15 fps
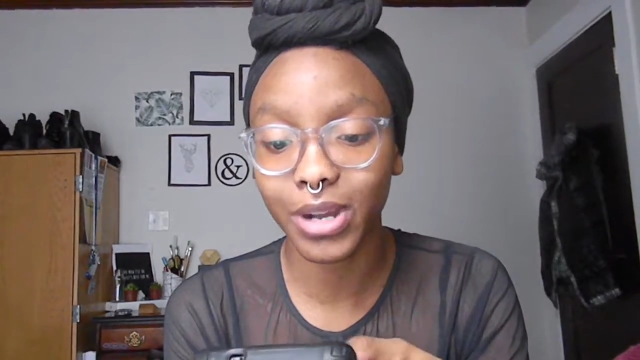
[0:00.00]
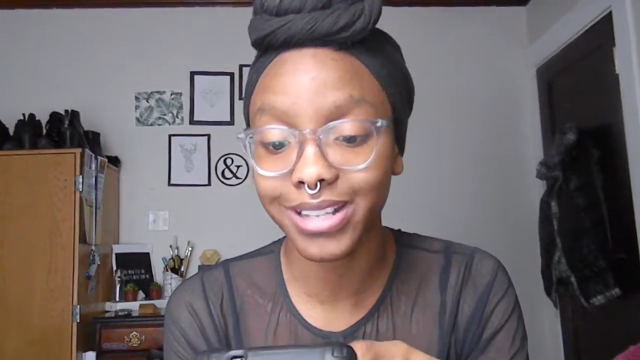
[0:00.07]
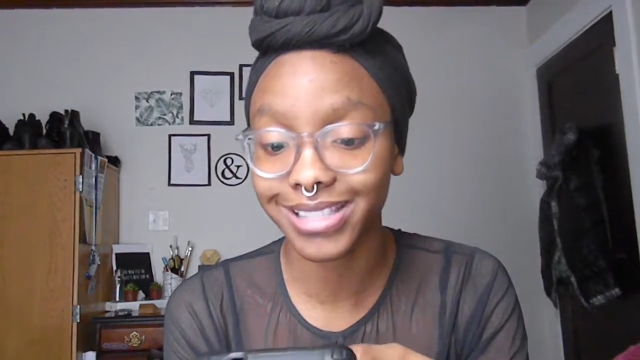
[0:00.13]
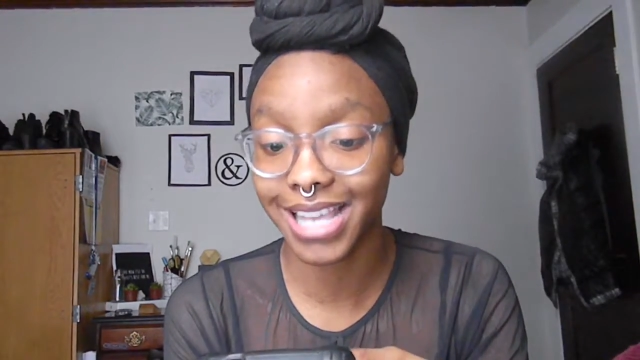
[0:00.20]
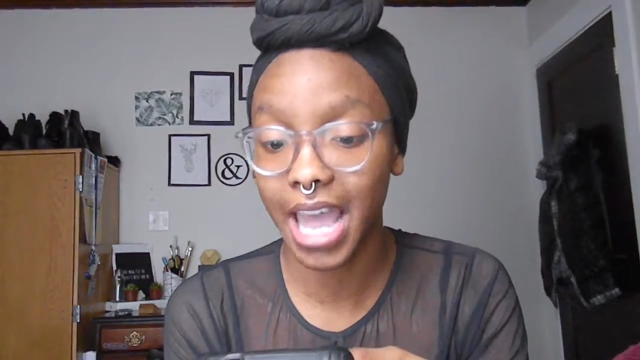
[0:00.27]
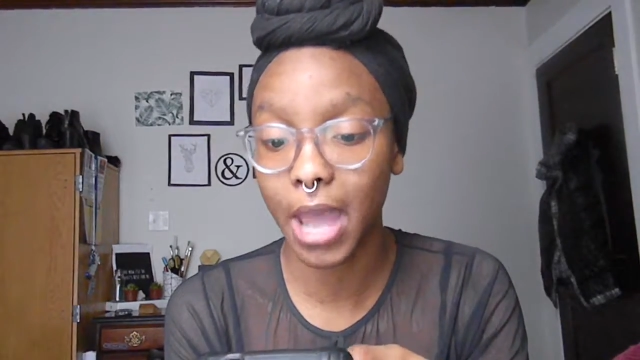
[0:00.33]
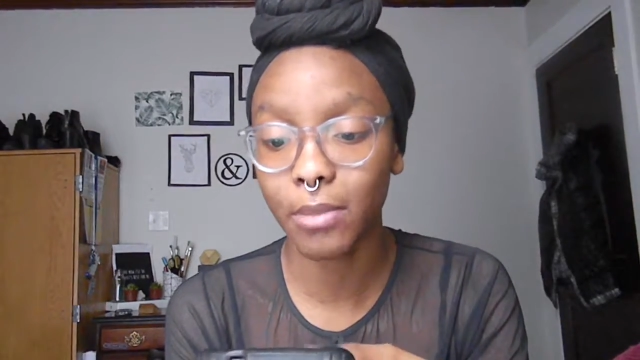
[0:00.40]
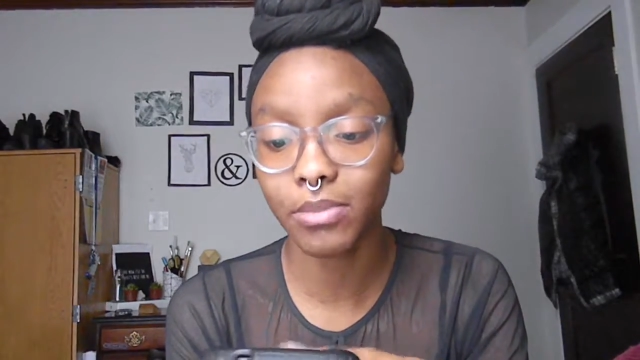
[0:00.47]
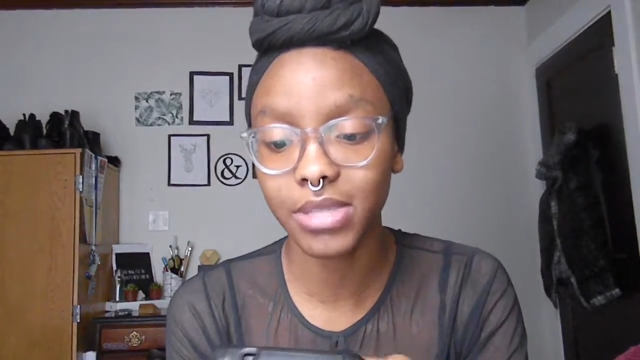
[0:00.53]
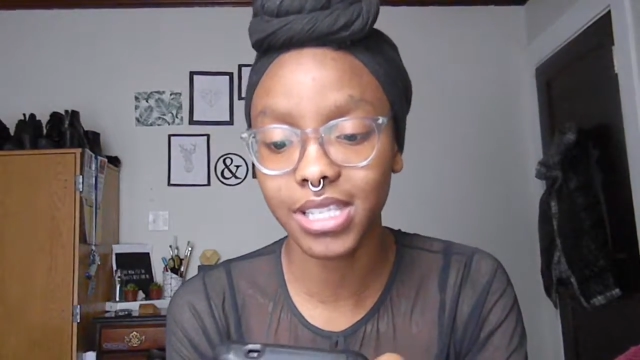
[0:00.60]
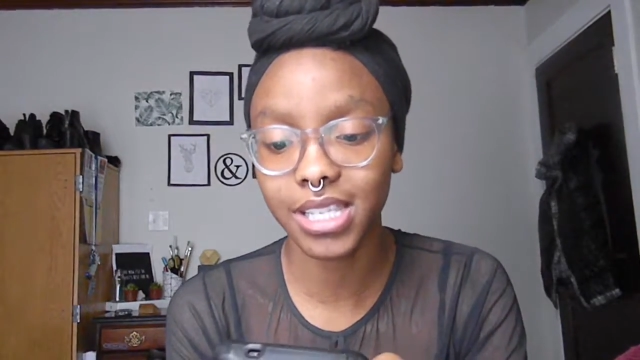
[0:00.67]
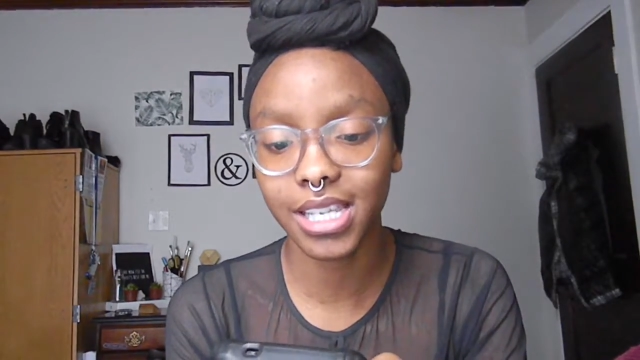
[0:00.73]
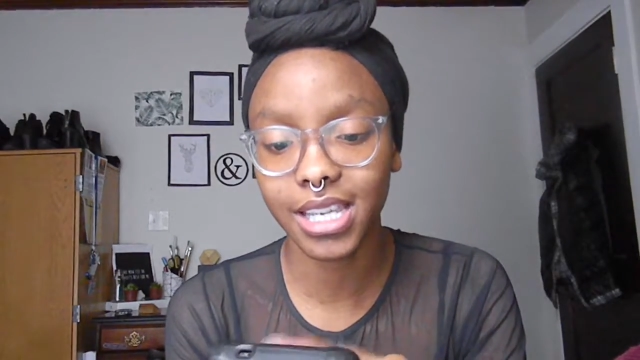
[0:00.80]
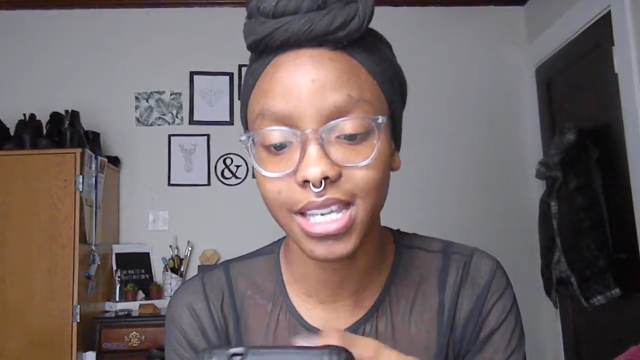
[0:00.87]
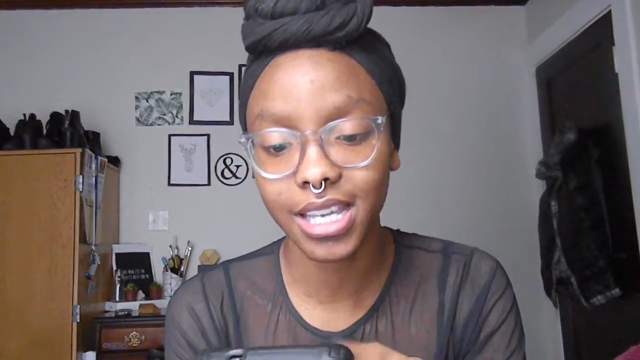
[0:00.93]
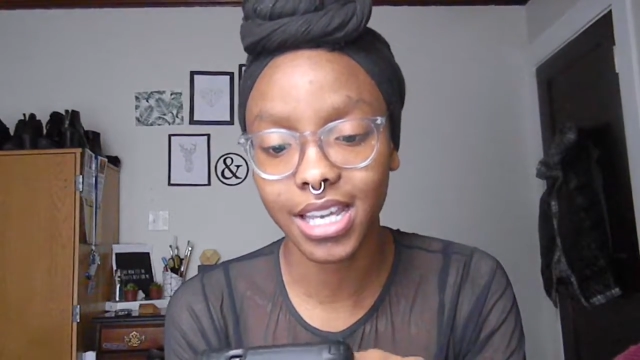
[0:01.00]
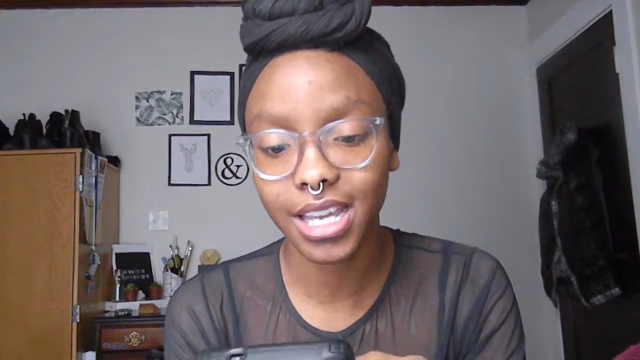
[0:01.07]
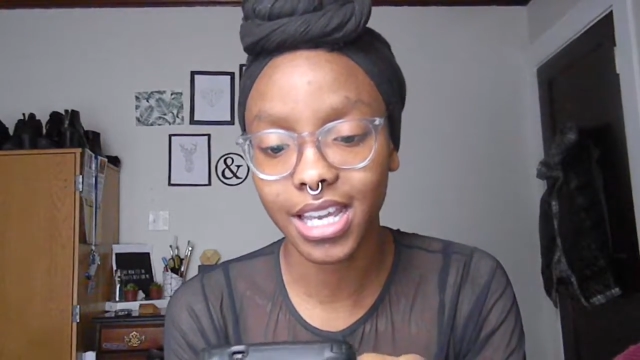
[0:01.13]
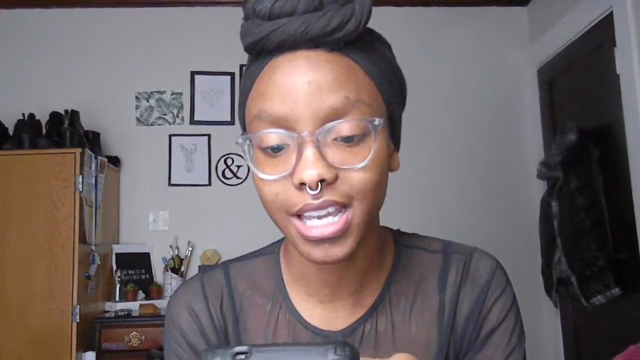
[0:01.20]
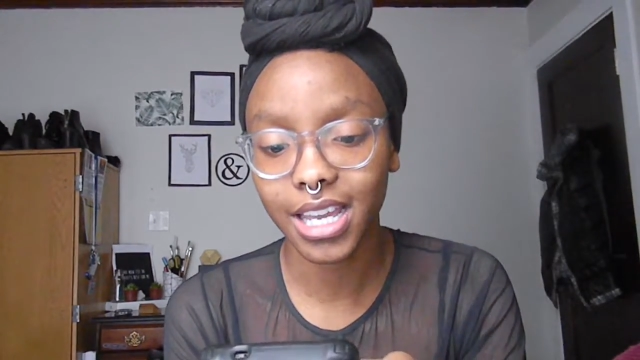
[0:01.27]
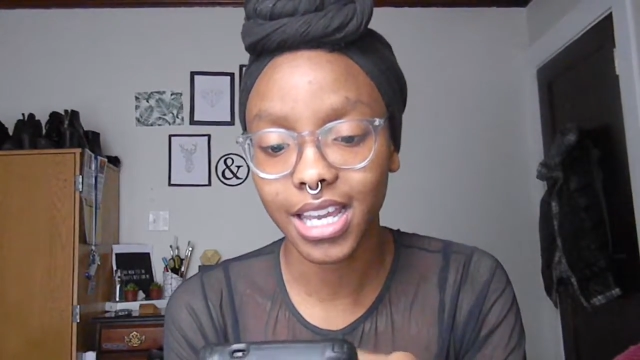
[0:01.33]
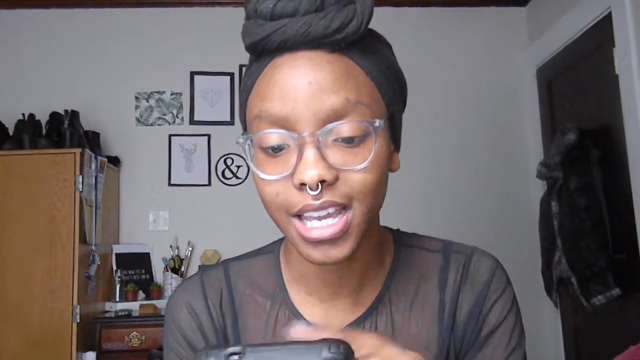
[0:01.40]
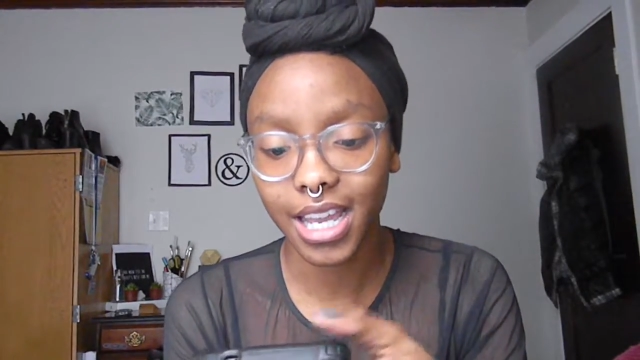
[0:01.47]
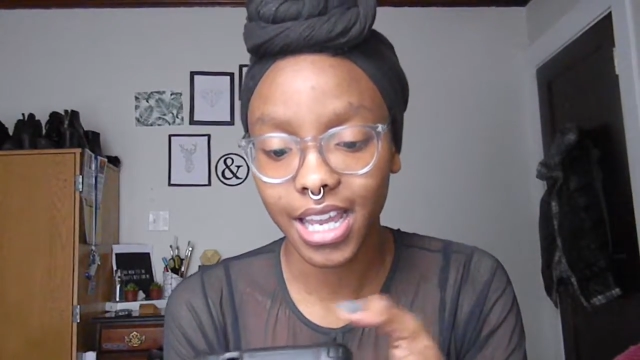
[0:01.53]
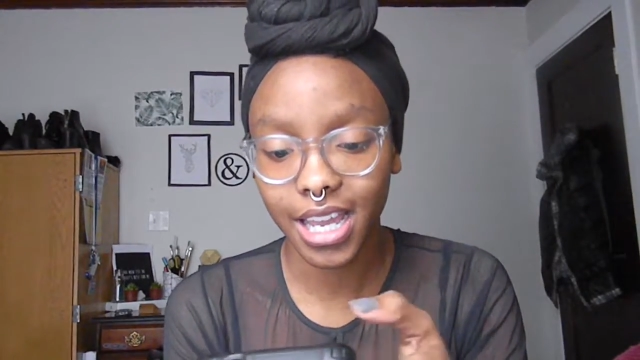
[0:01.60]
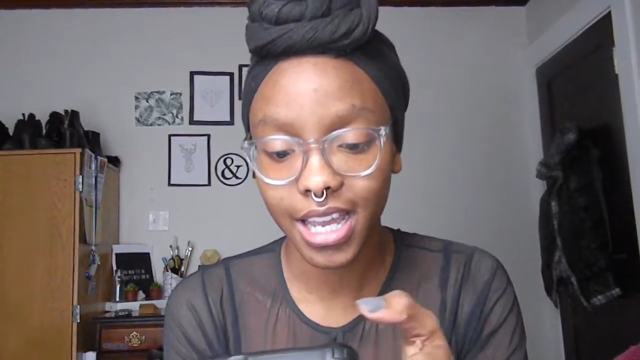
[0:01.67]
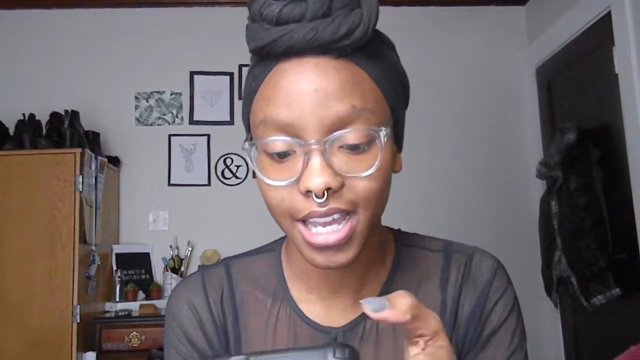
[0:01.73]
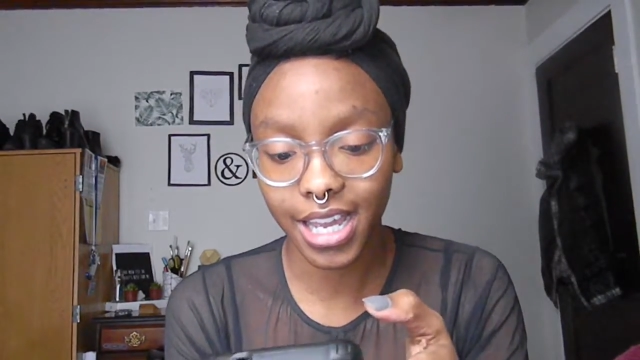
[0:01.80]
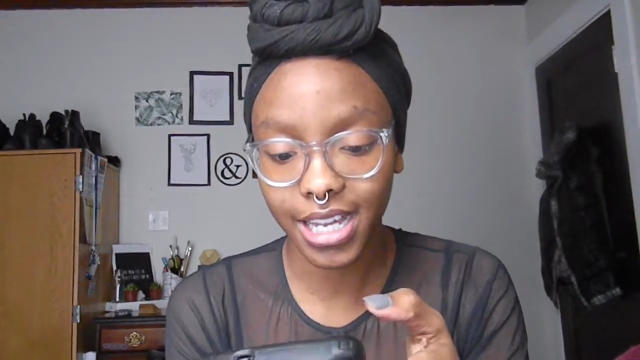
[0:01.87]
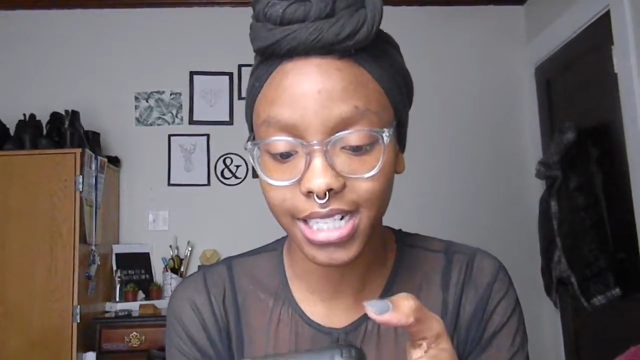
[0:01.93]
attempt
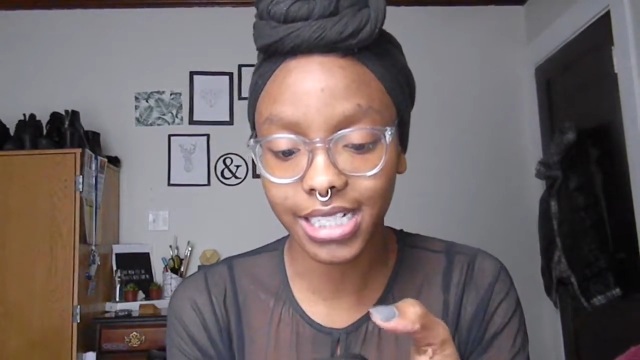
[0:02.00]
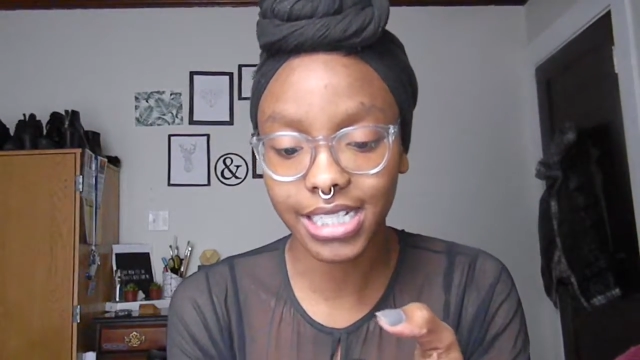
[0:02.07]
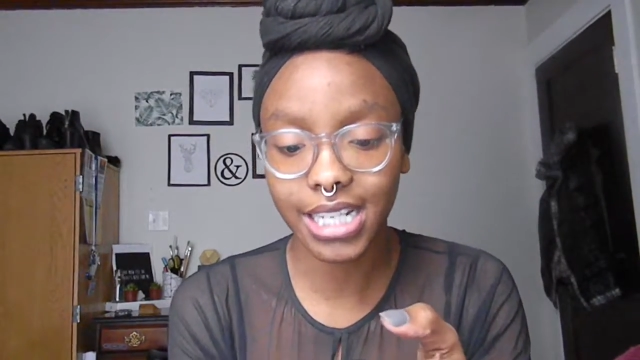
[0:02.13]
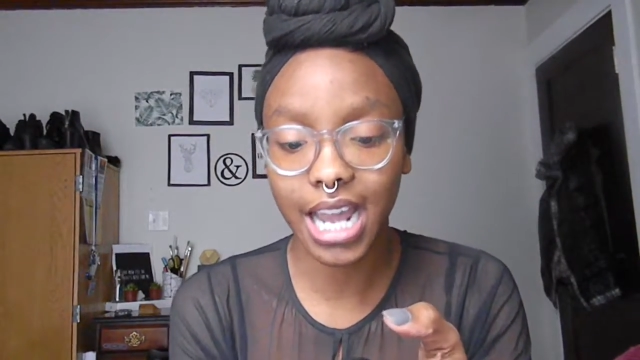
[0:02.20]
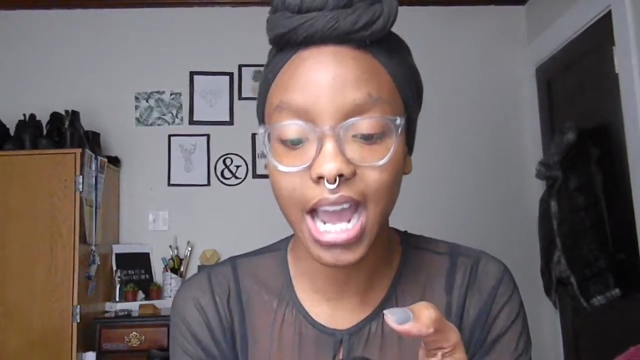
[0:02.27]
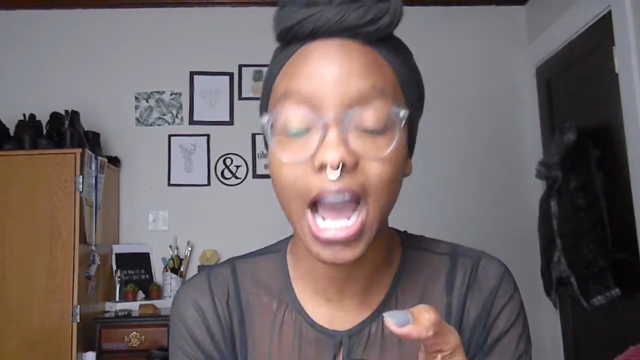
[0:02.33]
it.